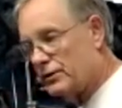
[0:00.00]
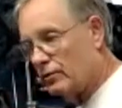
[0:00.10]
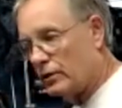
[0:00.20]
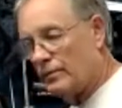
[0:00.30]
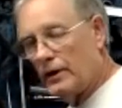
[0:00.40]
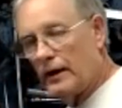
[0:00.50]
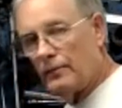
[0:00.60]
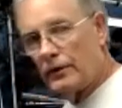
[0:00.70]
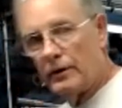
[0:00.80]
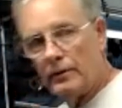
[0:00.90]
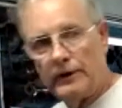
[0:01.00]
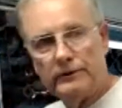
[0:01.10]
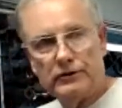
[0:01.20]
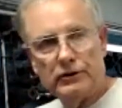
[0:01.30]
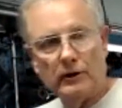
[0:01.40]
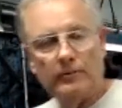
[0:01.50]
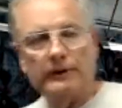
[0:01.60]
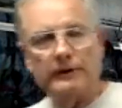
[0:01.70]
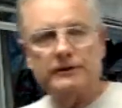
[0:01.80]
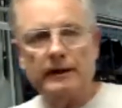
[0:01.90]
Don't worry about them. They're going to be junk
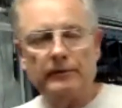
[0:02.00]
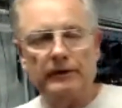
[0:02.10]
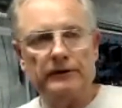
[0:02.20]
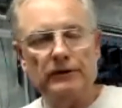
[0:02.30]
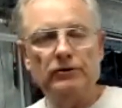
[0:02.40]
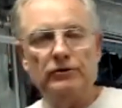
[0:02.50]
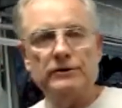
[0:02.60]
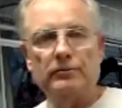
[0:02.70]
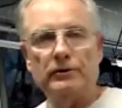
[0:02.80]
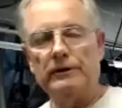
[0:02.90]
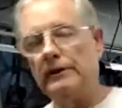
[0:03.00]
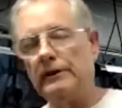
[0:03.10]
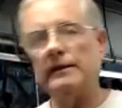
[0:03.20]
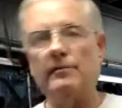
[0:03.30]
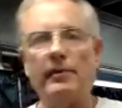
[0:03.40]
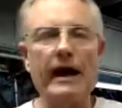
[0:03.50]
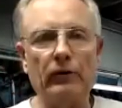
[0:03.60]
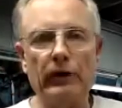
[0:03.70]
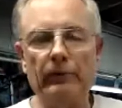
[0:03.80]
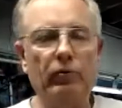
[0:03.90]
by the time you get to use them. Take the
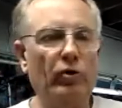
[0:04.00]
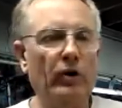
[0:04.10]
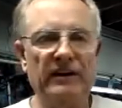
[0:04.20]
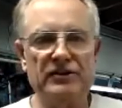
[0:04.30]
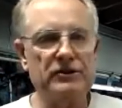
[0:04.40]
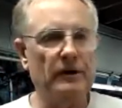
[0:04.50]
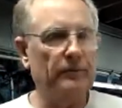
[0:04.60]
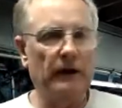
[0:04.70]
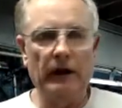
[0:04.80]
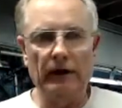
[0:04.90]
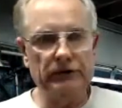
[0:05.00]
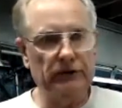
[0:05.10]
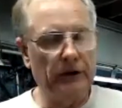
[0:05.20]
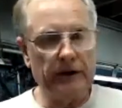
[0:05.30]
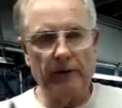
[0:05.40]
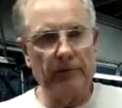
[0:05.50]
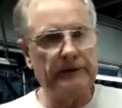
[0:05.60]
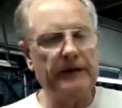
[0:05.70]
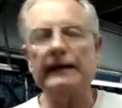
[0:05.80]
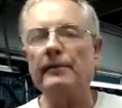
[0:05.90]
battery and put it in something else. You're not going to
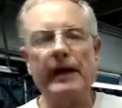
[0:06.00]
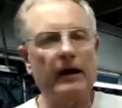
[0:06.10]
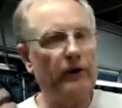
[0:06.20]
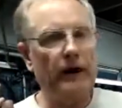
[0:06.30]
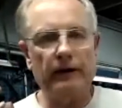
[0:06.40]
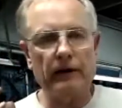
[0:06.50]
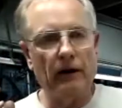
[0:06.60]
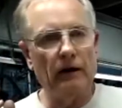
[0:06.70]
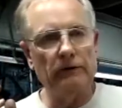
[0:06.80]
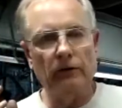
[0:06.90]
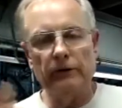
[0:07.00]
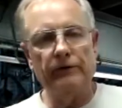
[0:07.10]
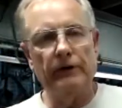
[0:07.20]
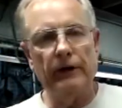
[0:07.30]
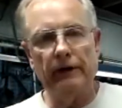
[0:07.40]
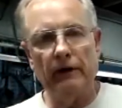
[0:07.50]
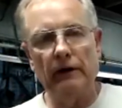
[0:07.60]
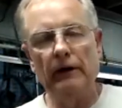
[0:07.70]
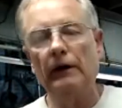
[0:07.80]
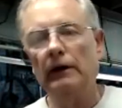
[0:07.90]
take the battery out of the car. Don't leave it in
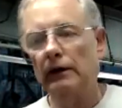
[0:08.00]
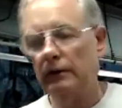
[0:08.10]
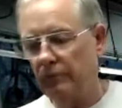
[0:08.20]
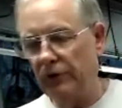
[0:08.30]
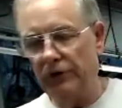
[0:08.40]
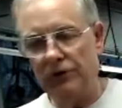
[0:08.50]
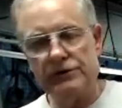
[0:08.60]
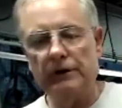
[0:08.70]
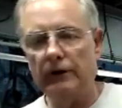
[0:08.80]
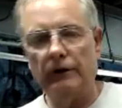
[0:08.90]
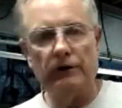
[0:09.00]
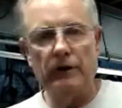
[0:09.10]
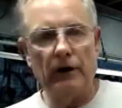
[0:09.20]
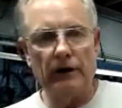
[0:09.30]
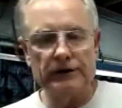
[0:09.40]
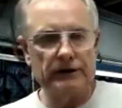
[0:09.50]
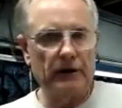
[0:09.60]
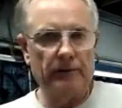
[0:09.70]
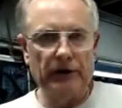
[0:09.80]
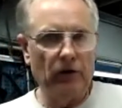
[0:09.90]
there use it in another car because it's
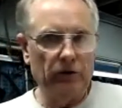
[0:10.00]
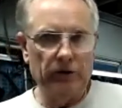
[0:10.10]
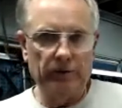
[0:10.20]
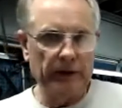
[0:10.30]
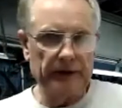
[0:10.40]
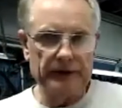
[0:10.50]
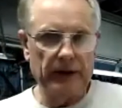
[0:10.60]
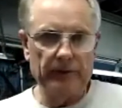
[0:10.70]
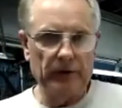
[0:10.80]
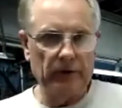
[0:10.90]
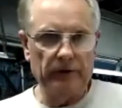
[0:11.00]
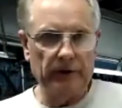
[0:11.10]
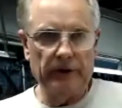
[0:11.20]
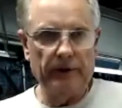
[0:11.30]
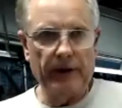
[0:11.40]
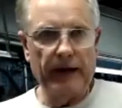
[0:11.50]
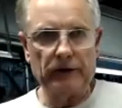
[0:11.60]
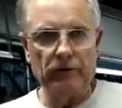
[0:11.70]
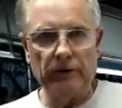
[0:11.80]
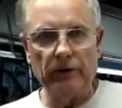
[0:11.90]
going to be no good by the time you, you get
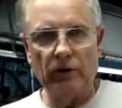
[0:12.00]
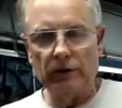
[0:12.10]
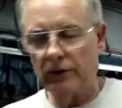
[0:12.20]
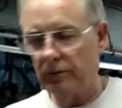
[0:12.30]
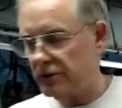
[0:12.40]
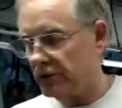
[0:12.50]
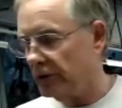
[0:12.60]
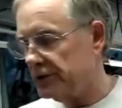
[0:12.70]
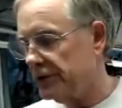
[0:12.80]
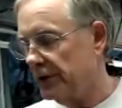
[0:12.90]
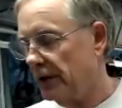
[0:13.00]
back to it in long-term storage.